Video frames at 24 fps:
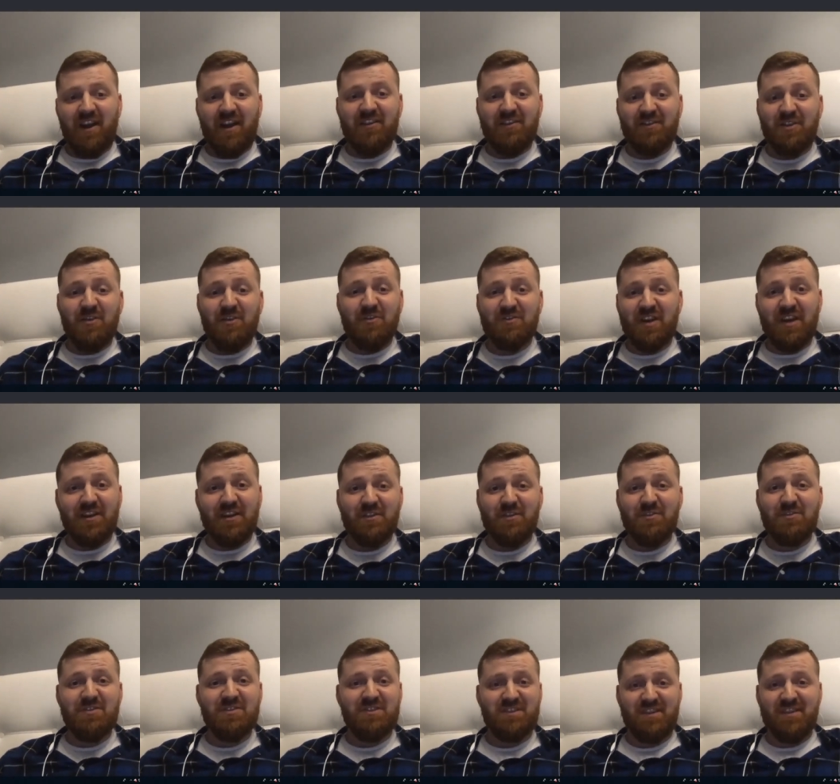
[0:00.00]

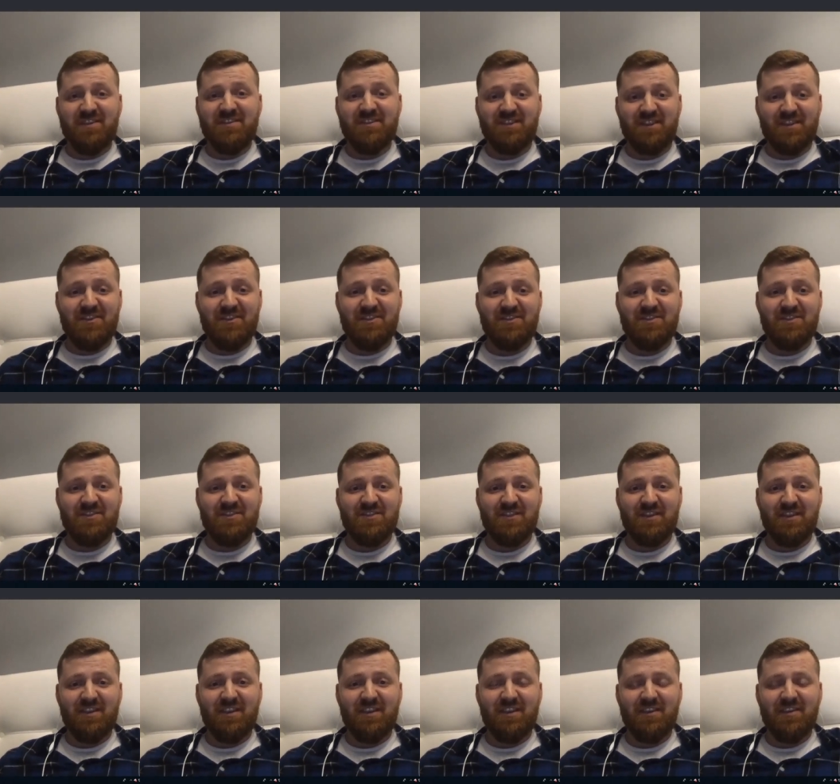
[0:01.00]
don't see such
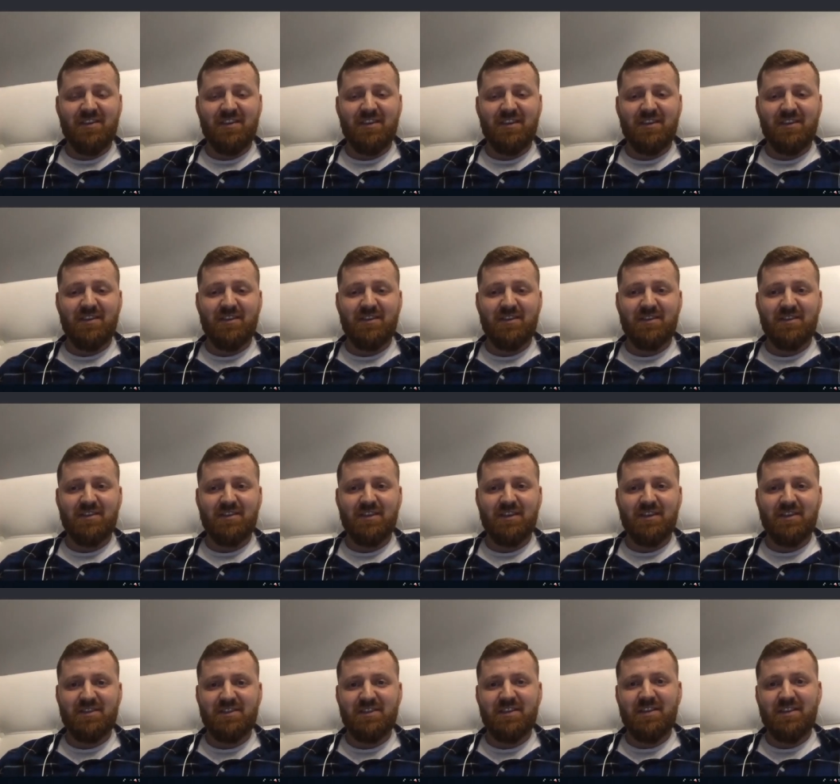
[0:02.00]
that
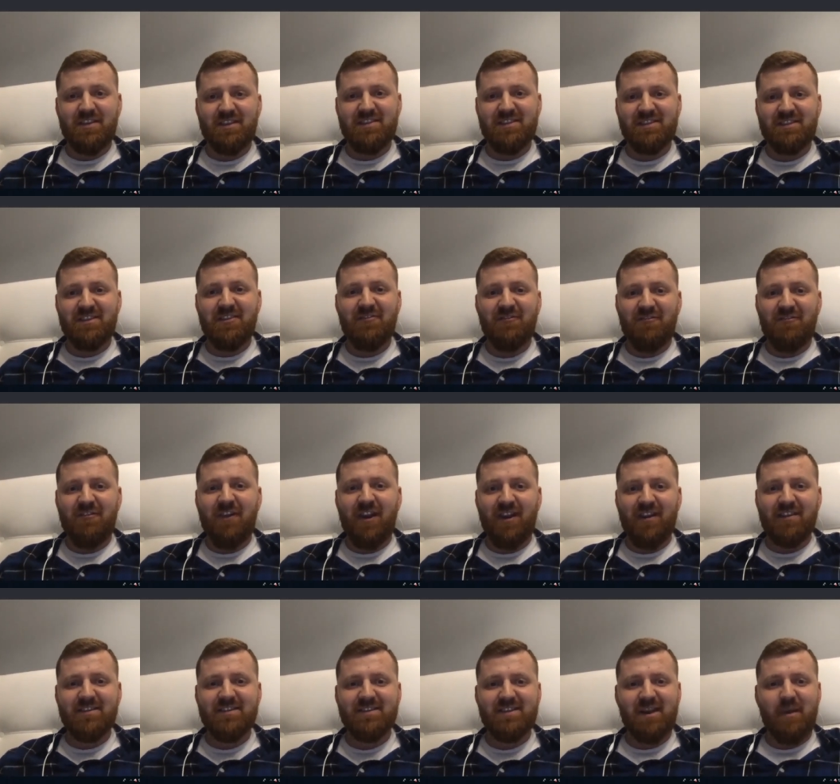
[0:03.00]
it is
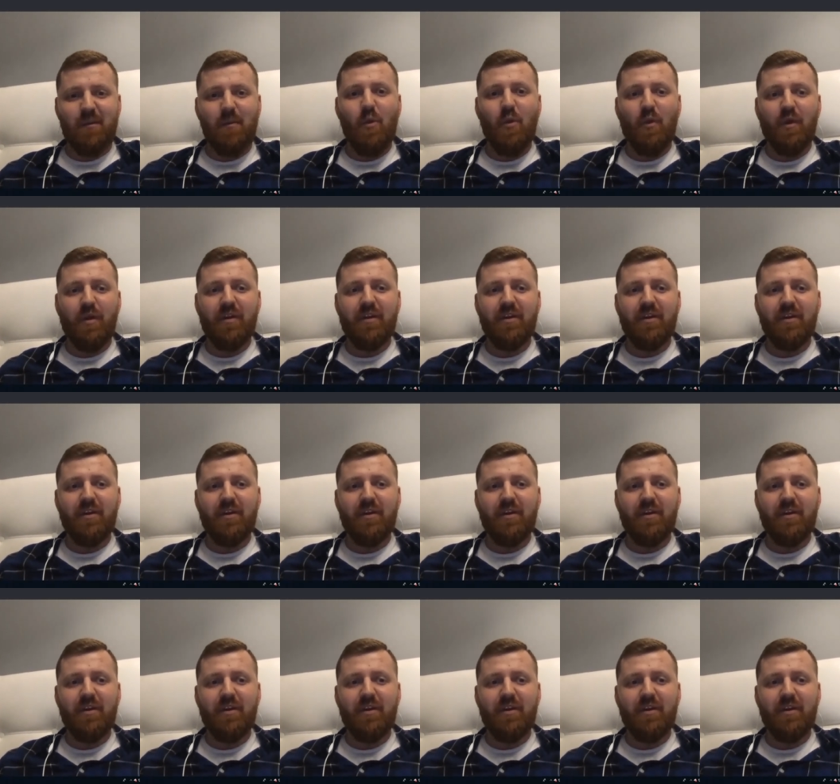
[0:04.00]
defined somewhere.